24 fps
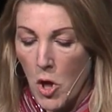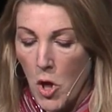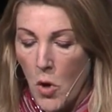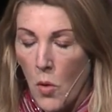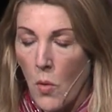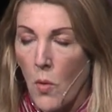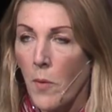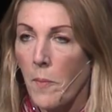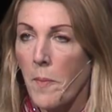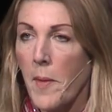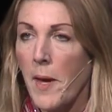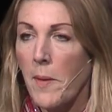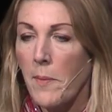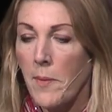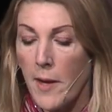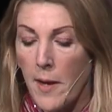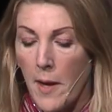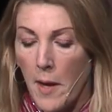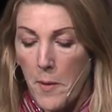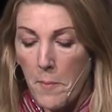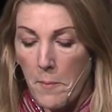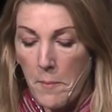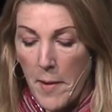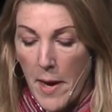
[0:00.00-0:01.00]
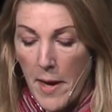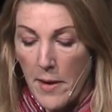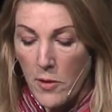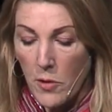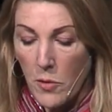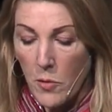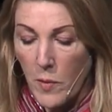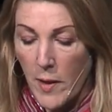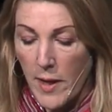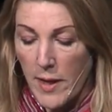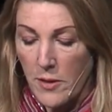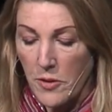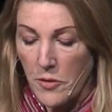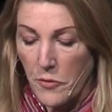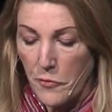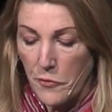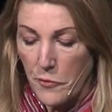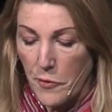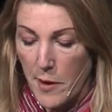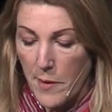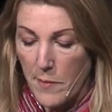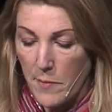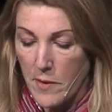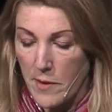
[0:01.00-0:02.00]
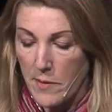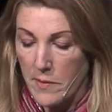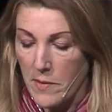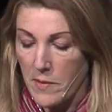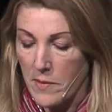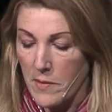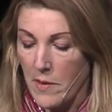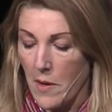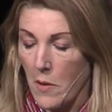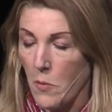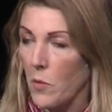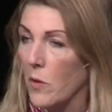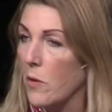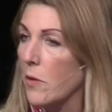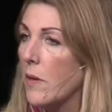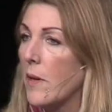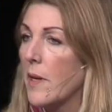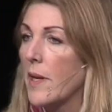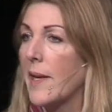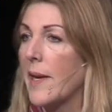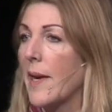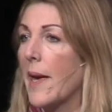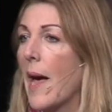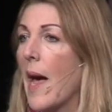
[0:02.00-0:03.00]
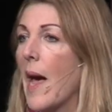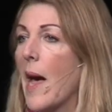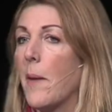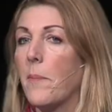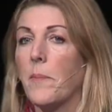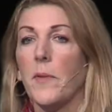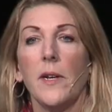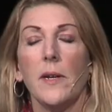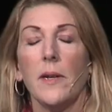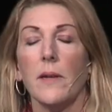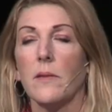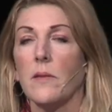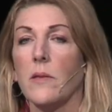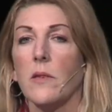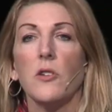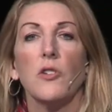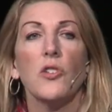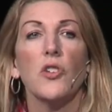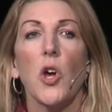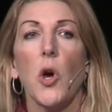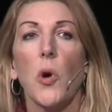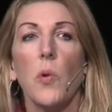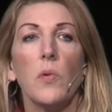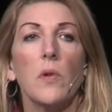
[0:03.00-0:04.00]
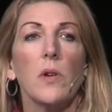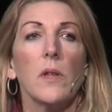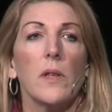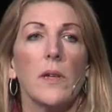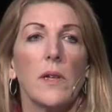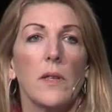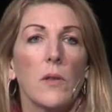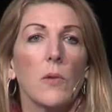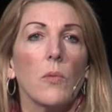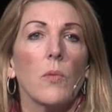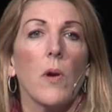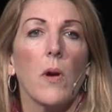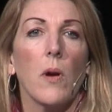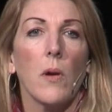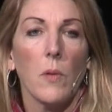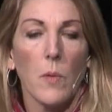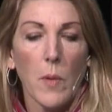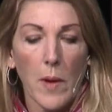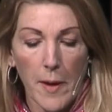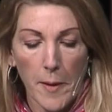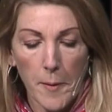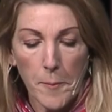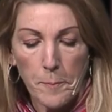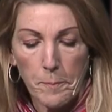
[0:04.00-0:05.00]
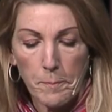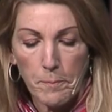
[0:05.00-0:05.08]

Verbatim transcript: Or maybe a better way to frame this is that we're looking at happiness in totally the wrong way.